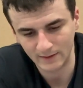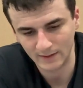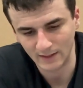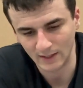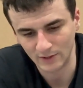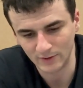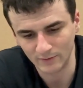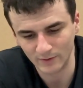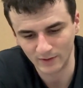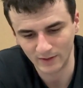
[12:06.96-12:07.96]
And you can
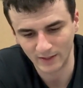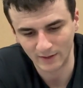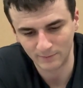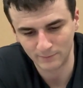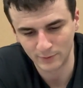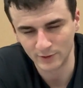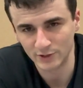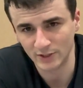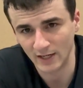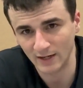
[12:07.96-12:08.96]
really like
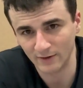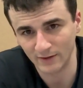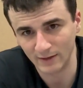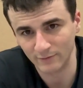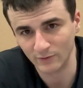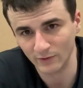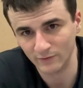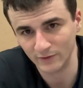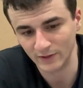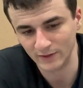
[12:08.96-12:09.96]
push down on that
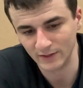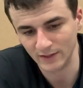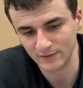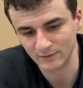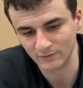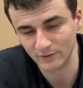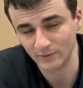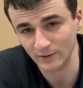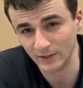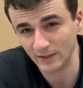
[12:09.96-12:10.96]
forefoot in these and feel
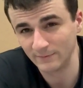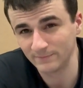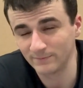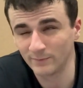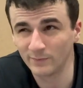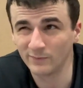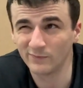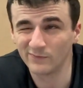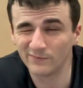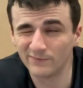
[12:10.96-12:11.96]
really
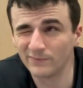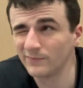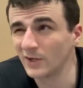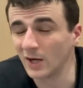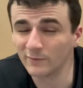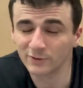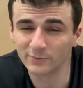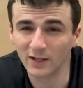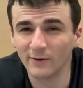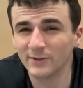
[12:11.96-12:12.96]

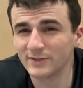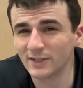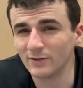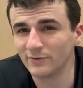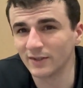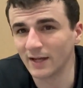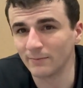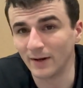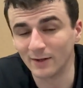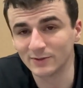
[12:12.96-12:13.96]
comfortable. I wouldn't say you feel that
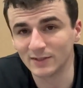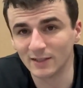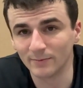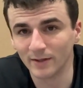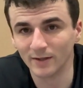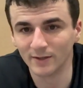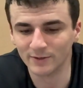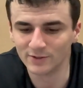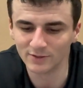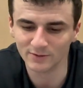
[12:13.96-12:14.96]
bouncy compared to other
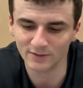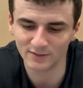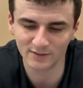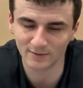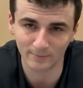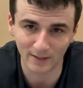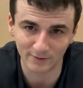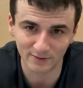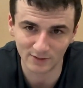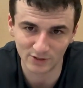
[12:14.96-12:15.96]
shoes. This isn't the
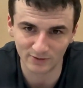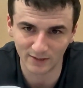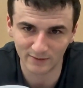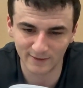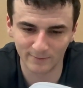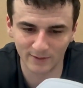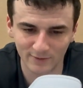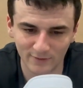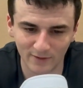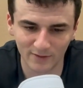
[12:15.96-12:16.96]
bounciest shoe out there, but as
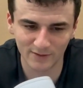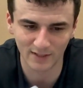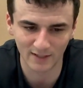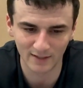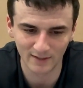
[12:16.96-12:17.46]
far as like